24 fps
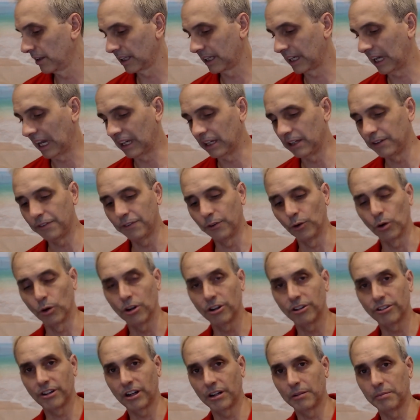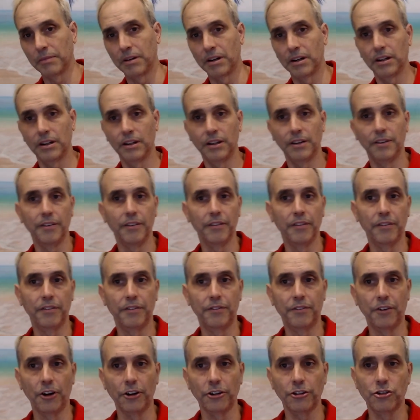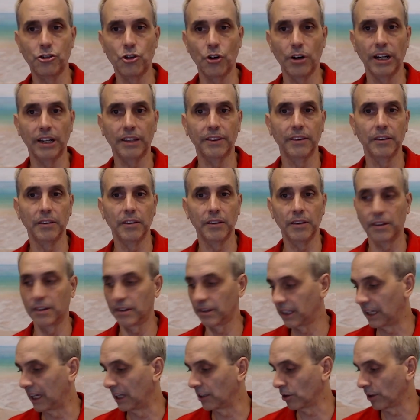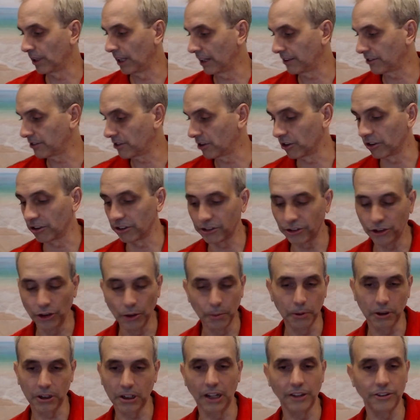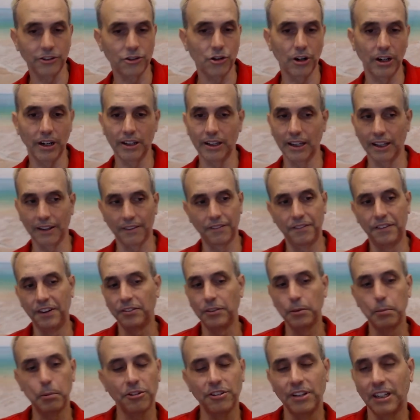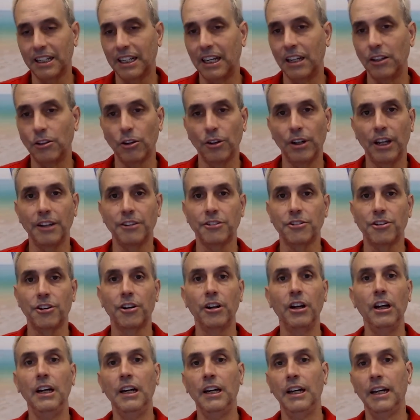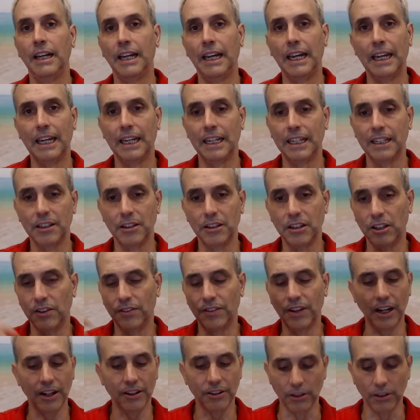KE4 is our first drink ketone ester, super concentrated, like 50% ketone ester, and you've got to